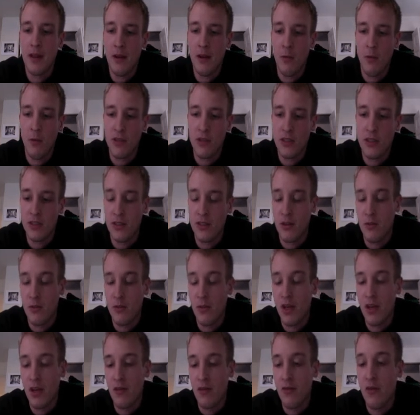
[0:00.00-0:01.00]
which is going to
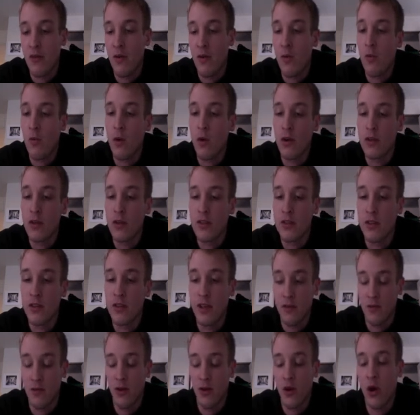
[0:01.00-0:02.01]
make you feel worse.
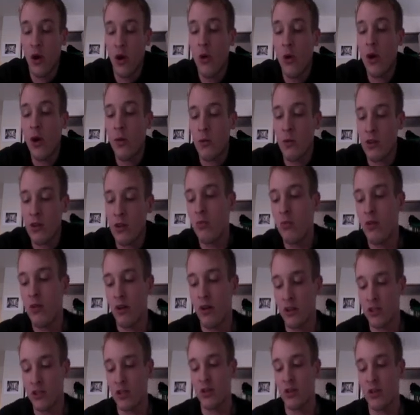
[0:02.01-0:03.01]
If you go in with low
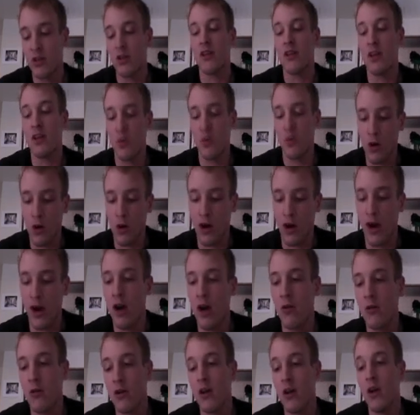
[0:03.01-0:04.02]
blood sugar and then you work
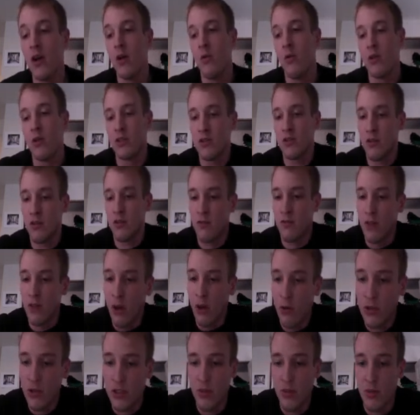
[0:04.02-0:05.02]
out, which
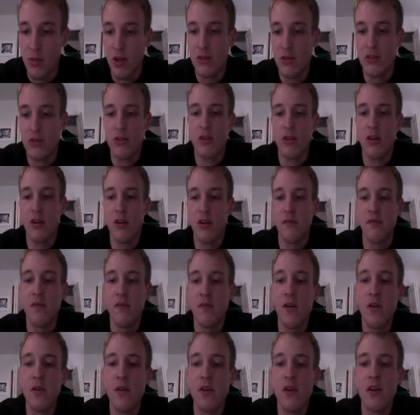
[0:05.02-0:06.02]
lowers your blood sugar even
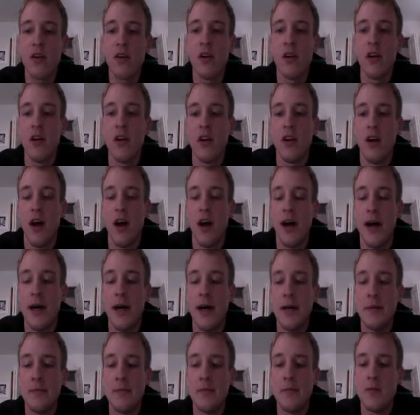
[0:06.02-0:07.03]
further,
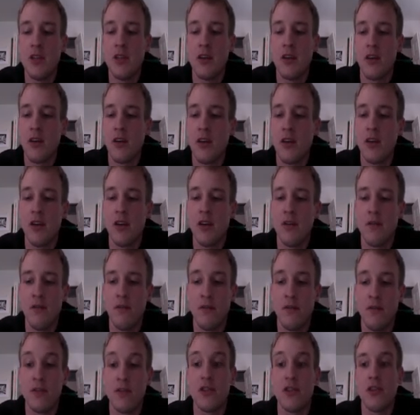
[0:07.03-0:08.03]
you're going to
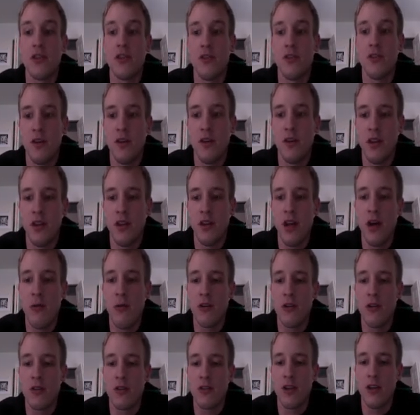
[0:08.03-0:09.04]
for sure feel a lot
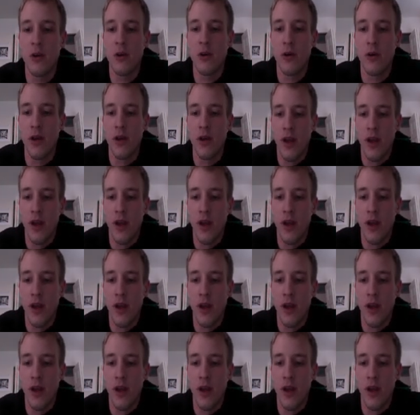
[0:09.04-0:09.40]
worse. So